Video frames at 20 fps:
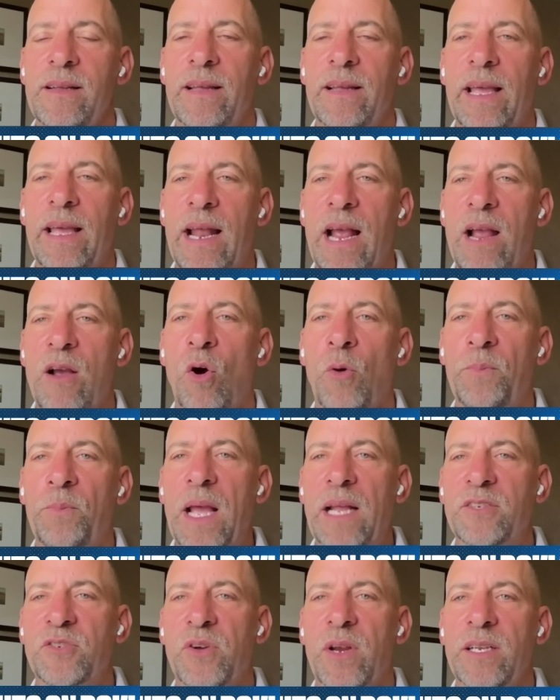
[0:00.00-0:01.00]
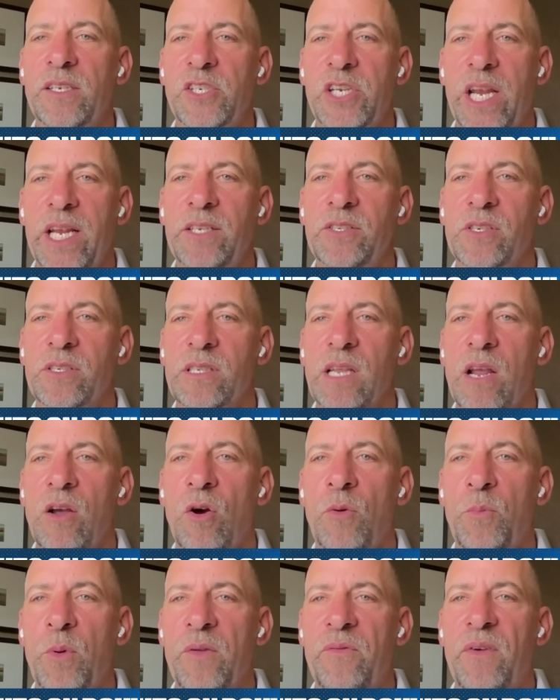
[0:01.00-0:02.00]
And I hope that trend changes. I
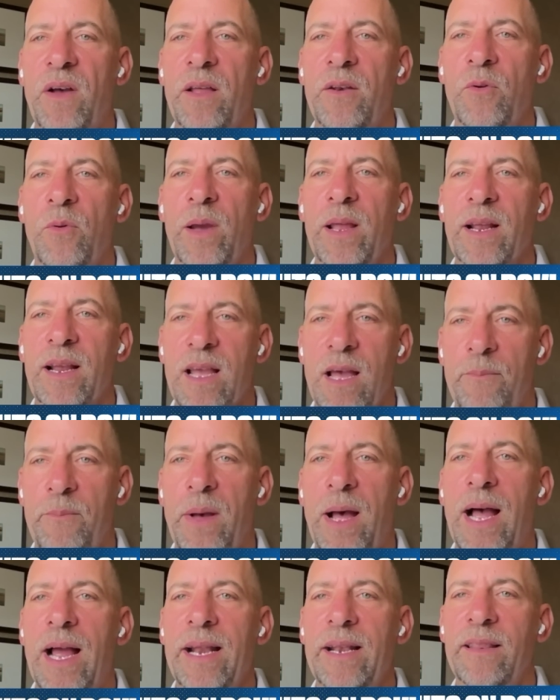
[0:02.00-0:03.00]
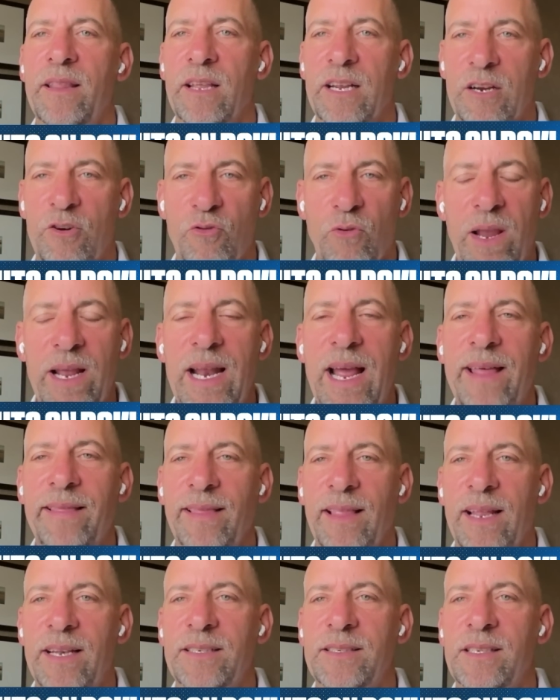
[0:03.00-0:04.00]
hope we find a way to combine the great
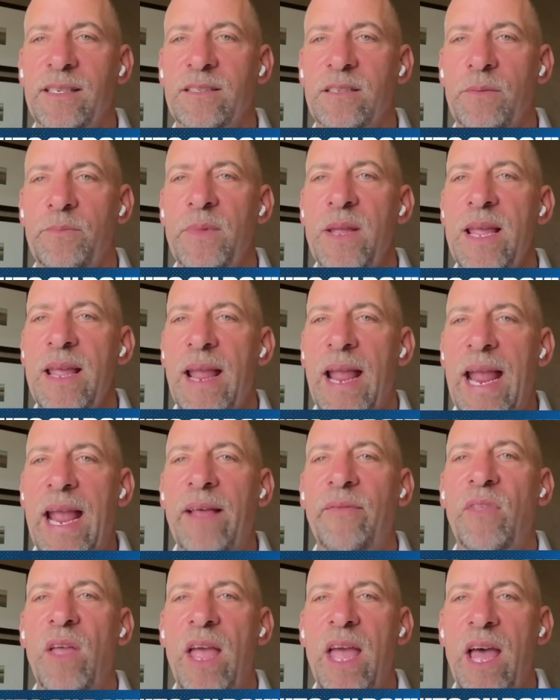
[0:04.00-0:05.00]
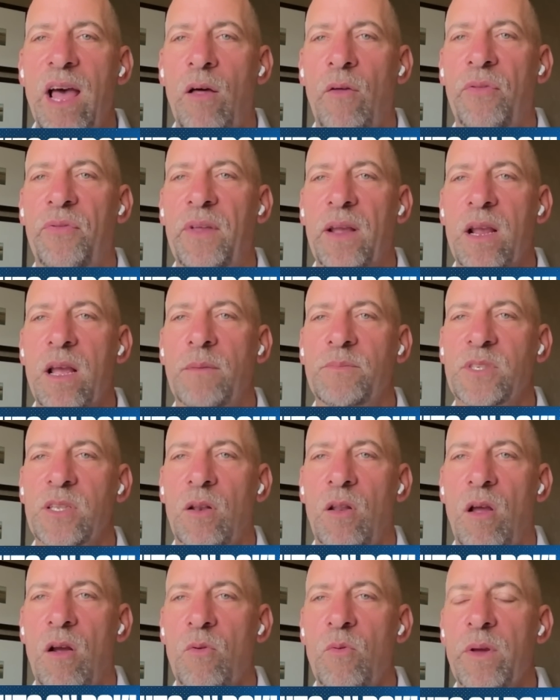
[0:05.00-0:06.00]
athleticism and the health that comes
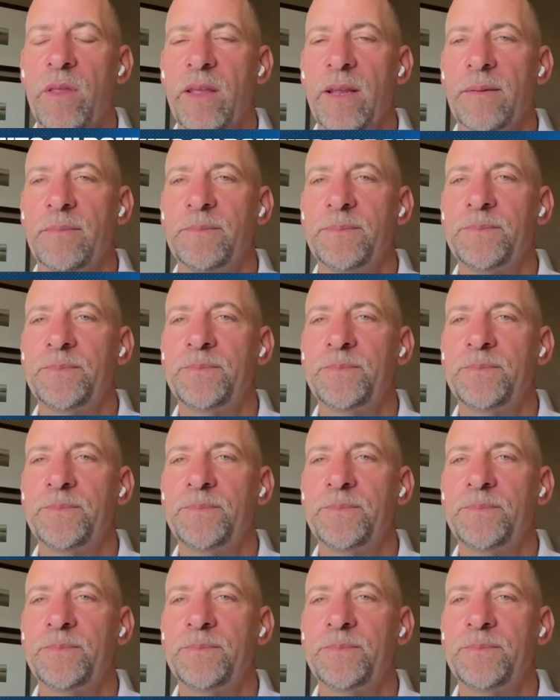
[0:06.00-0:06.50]
along with it.